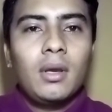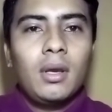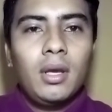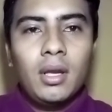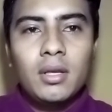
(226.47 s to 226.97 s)

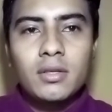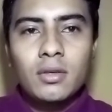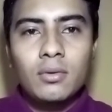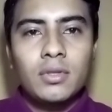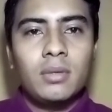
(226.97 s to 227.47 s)
It is
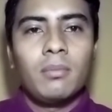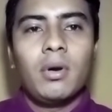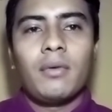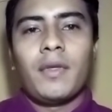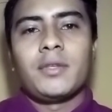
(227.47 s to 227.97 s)
used in
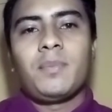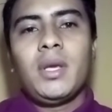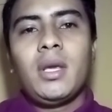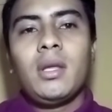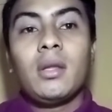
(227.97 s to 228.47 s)
both
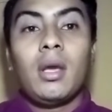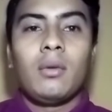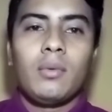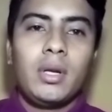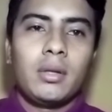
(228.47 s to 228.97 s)
speaking
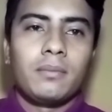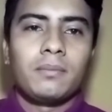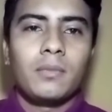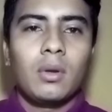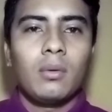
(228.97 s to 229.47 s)
and reading,
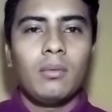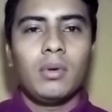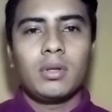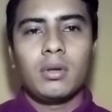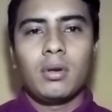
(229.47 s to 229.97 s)

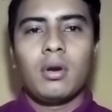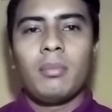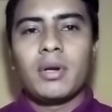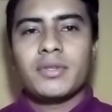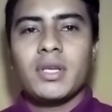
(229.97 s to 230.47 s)
with
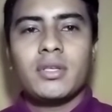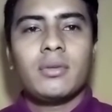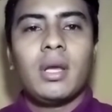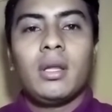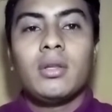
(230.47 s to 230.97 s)
conversation,
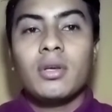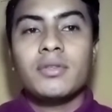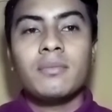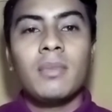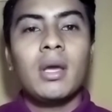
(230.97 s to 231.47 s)
and it
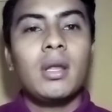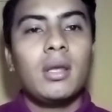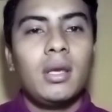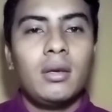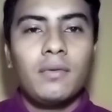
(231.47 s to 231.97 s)
doesn't matter
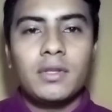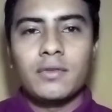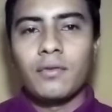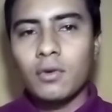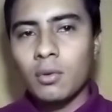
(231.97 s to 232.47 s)
if it's
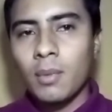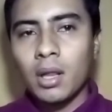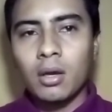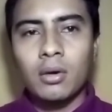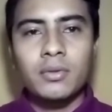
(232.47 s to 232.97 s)
formal
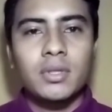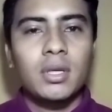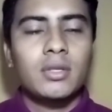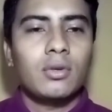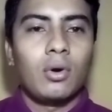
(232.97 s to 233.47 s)

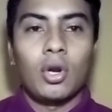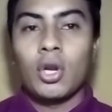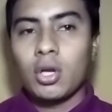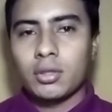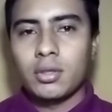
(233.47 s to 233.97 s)
context or
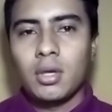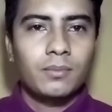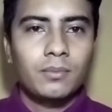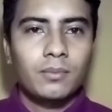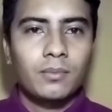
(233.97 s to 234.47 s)
not.
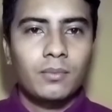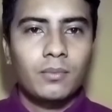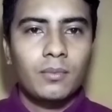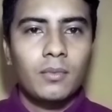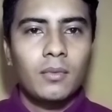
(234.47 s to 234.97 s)

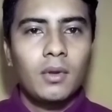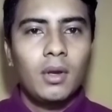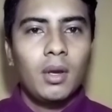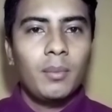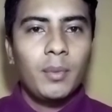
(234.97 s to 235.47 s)

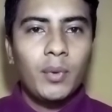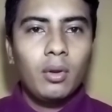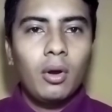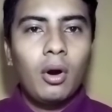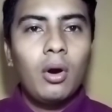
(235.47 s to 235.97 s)

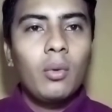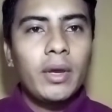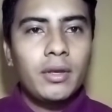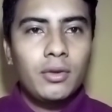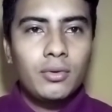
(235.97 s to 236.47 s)
People
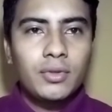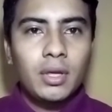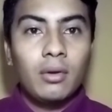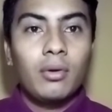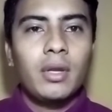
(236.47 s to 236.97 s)
always use
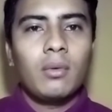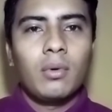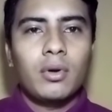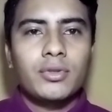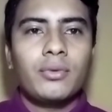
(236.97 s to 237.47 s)
ironic
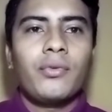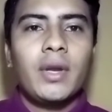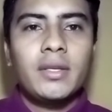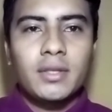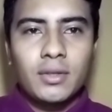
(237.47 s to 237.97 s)
words or
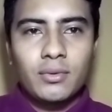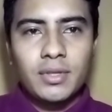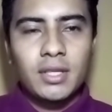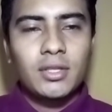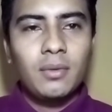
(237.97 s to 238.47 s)
phrases to
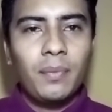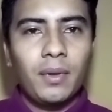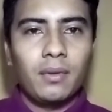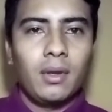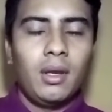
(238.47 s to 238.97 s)
say
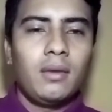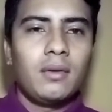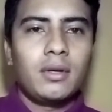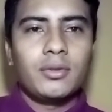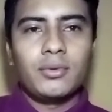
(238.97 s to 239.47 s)
something,
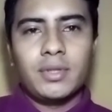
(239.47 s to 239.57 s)
either to